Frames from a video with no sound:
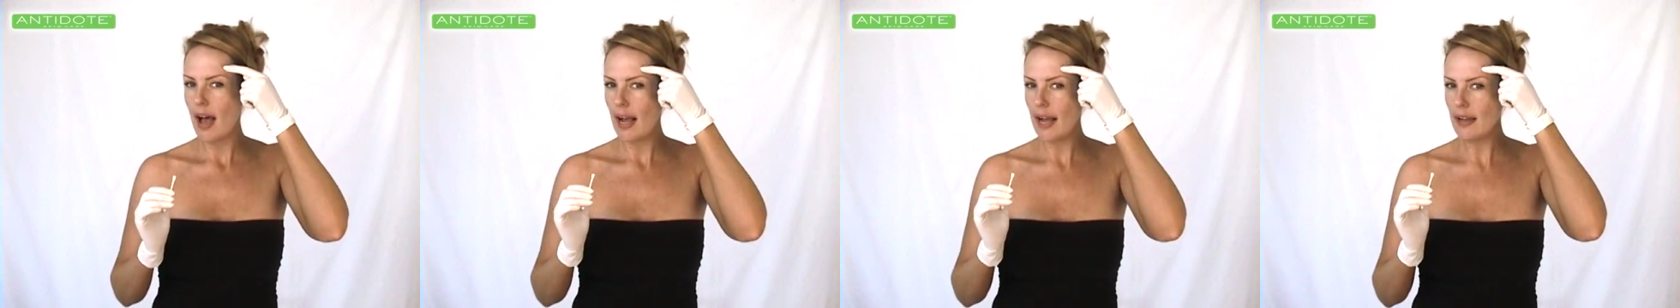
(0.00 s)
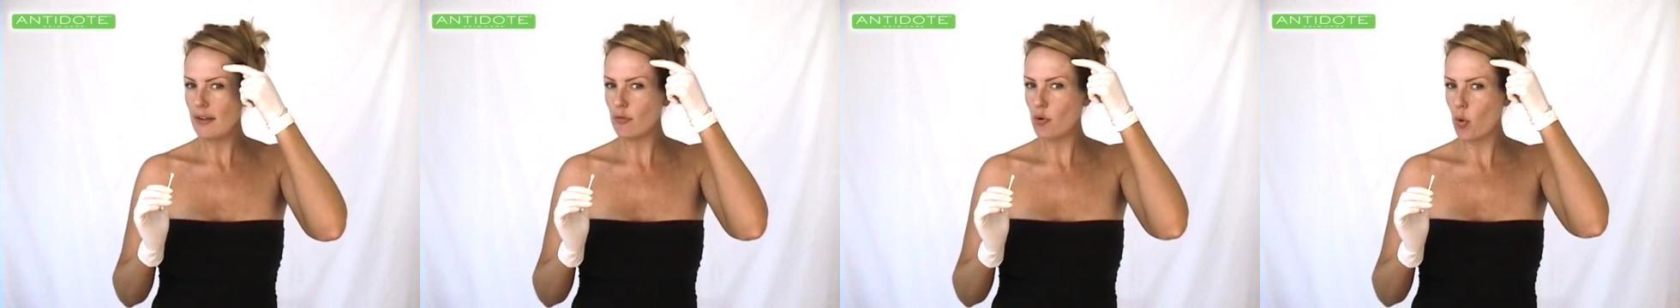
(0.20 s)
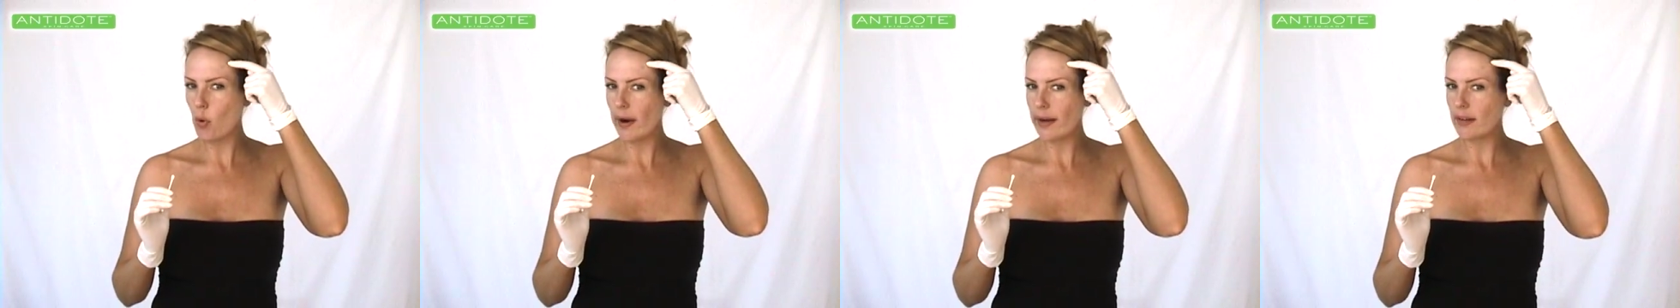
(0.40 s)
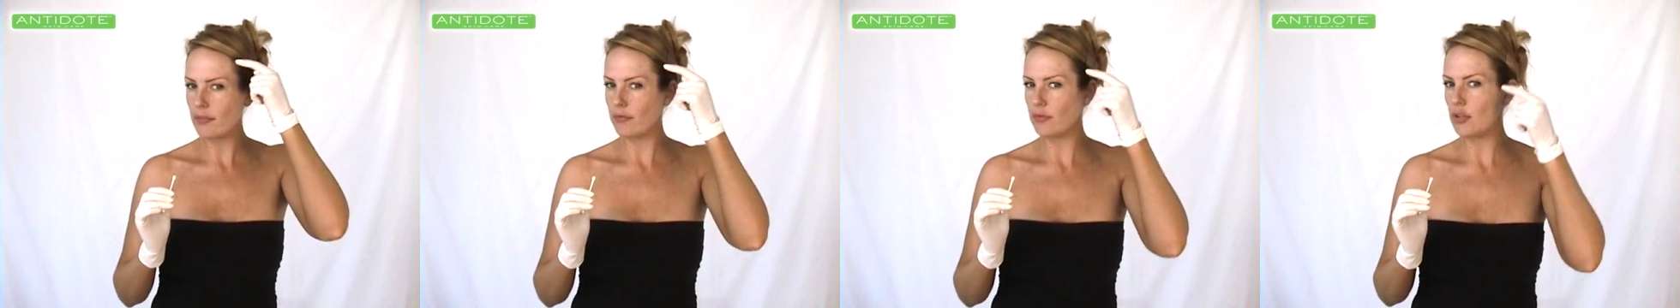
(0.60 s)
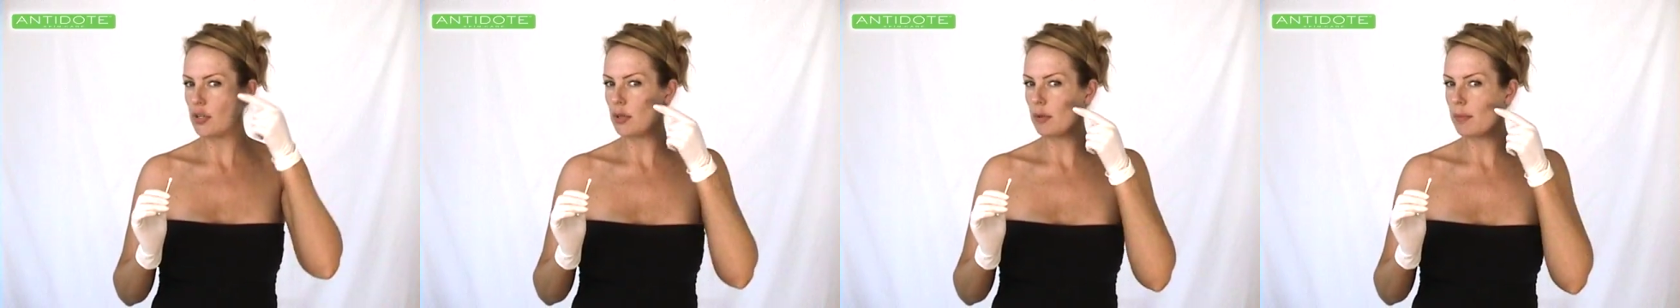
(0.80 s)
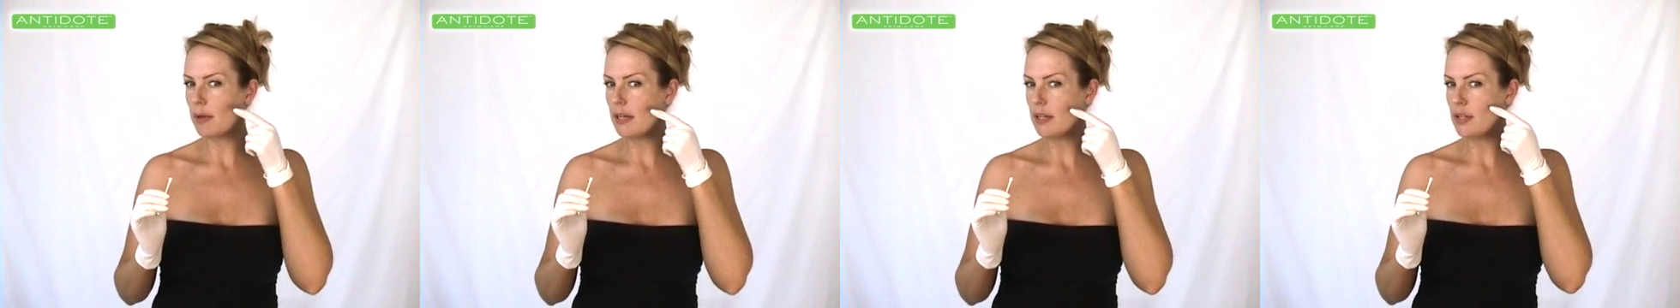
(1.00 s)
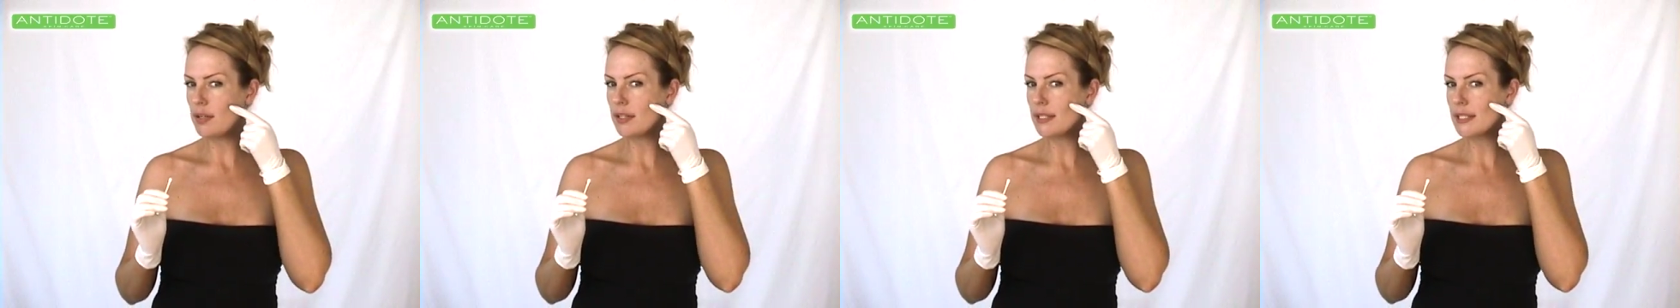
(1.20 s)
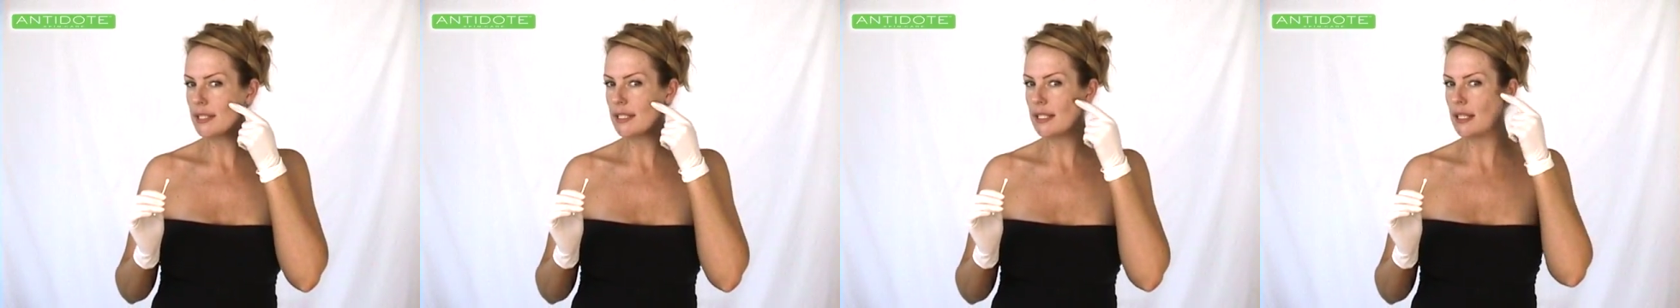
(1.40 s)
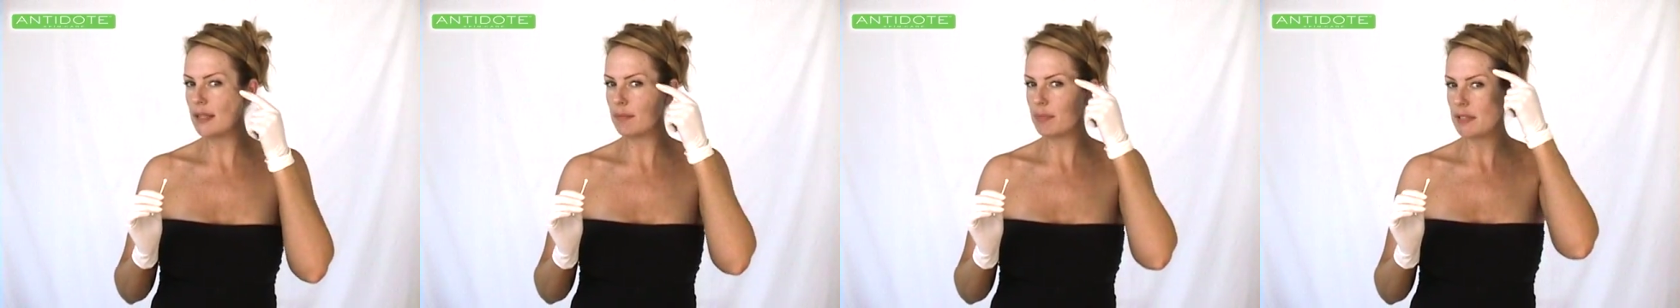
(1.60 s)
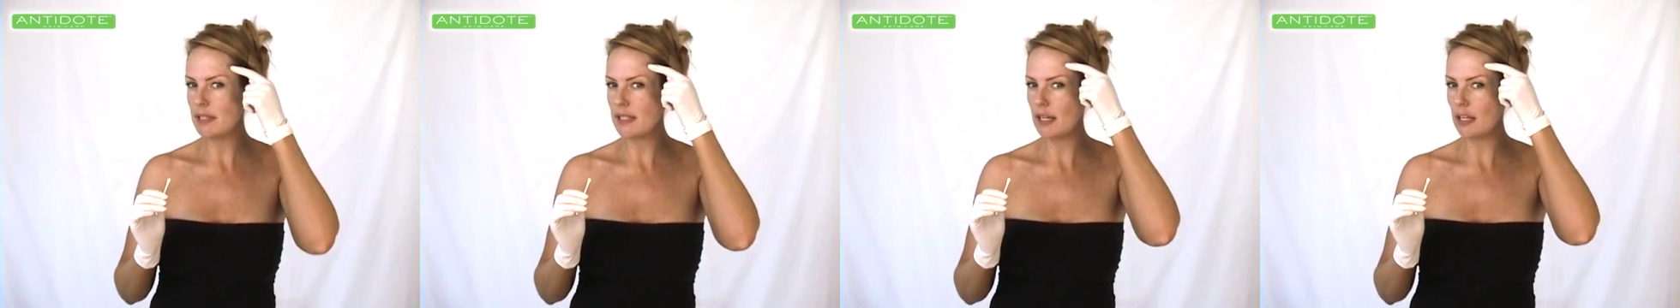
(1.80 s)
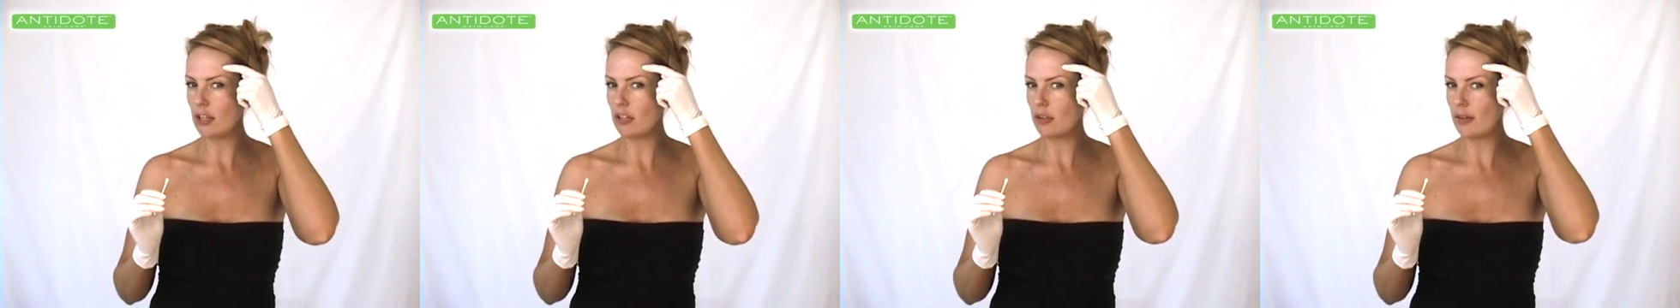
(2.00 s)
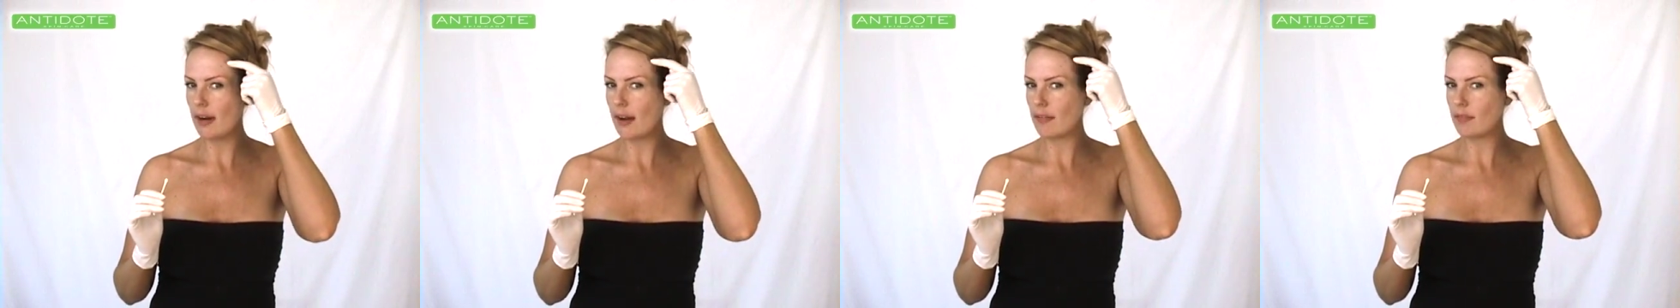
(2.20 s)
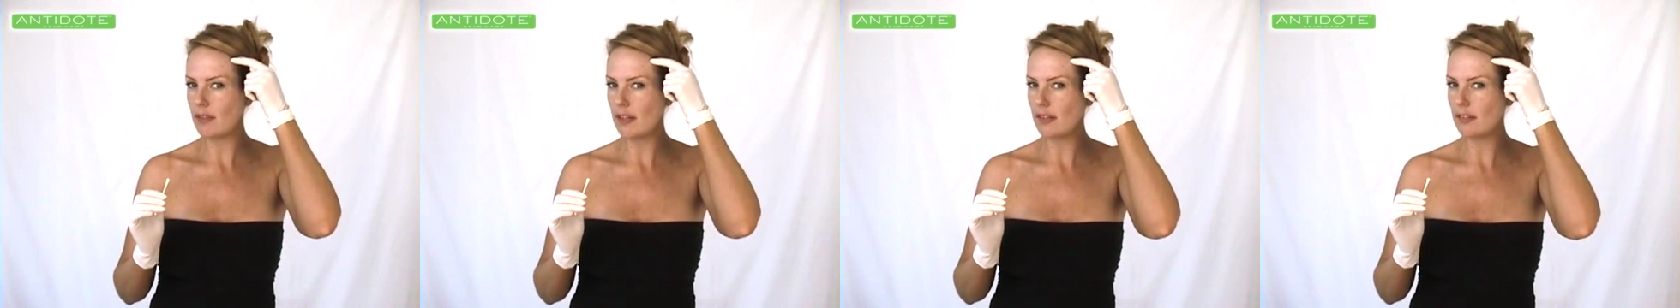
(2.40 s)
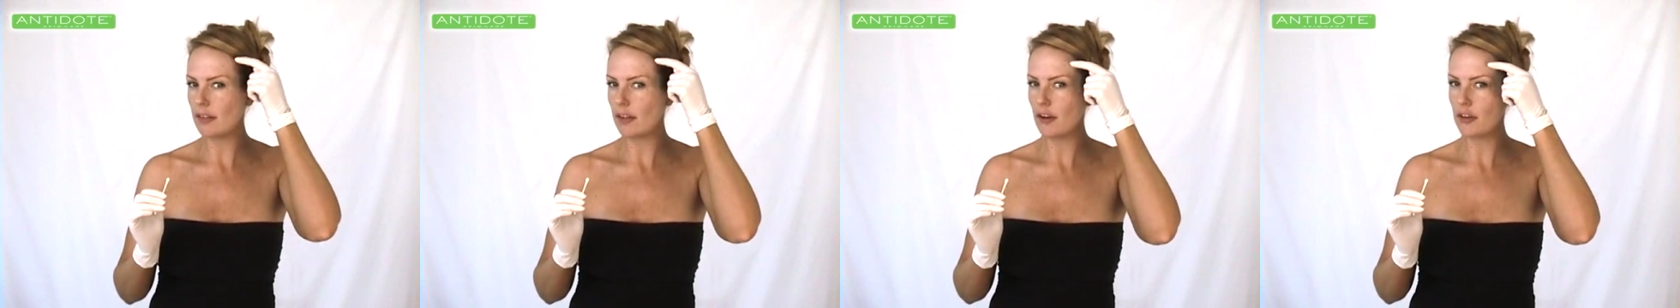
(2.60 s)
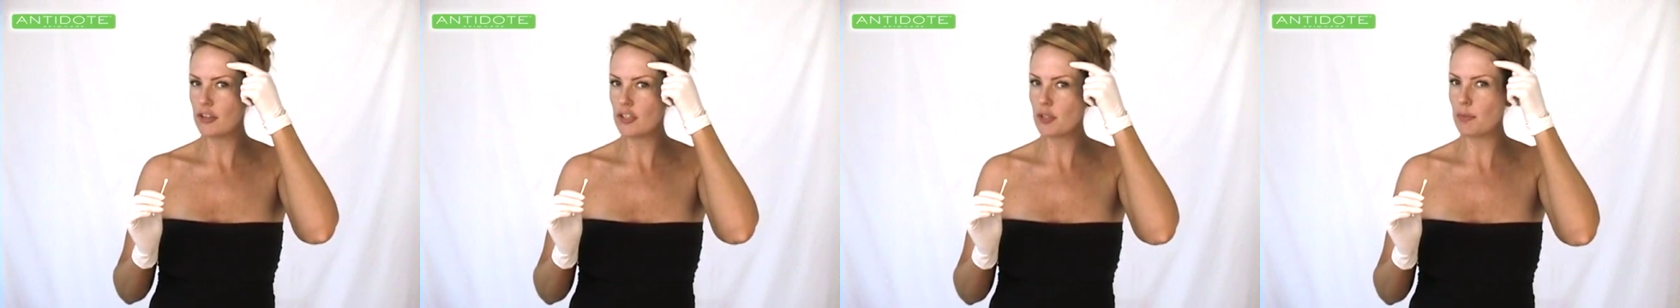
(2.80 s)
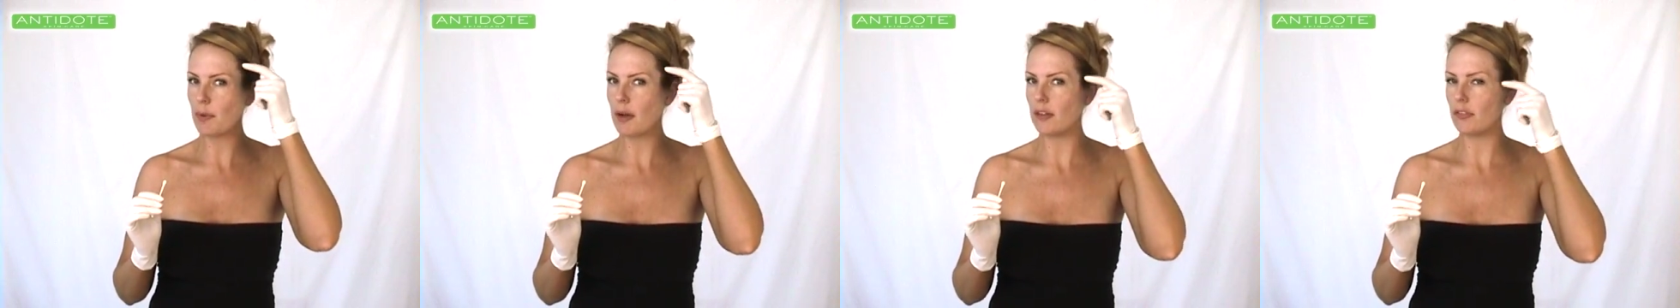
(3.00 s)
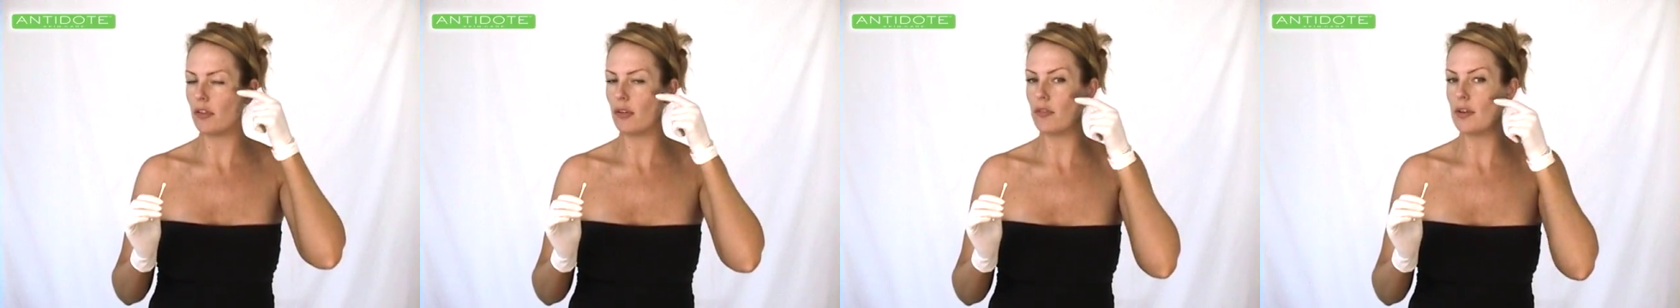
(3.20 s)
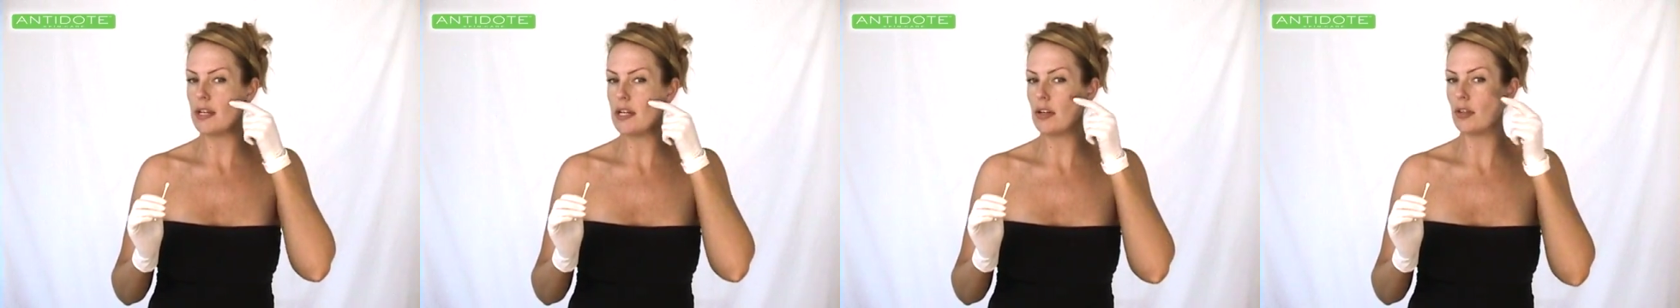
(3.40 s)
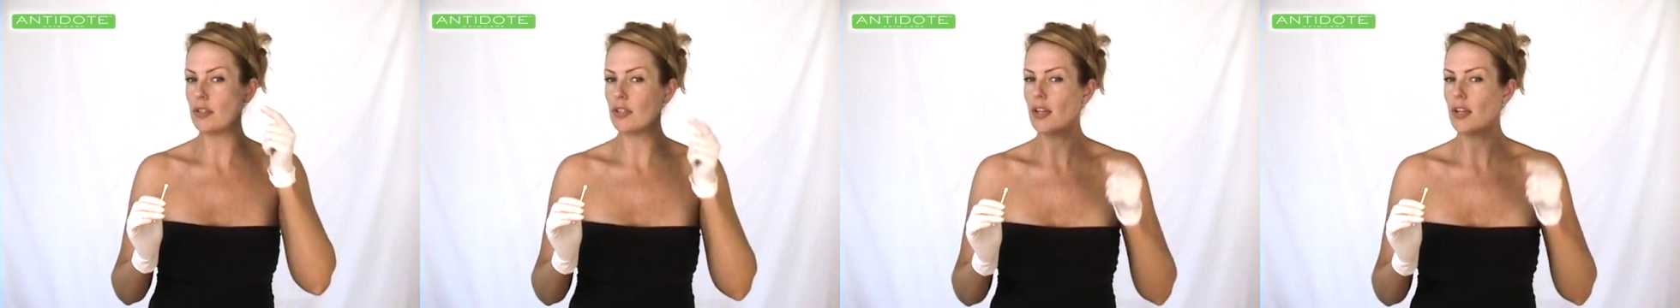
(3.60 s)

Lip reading: I have quite a few, but you can see in particular I have these large spots over here,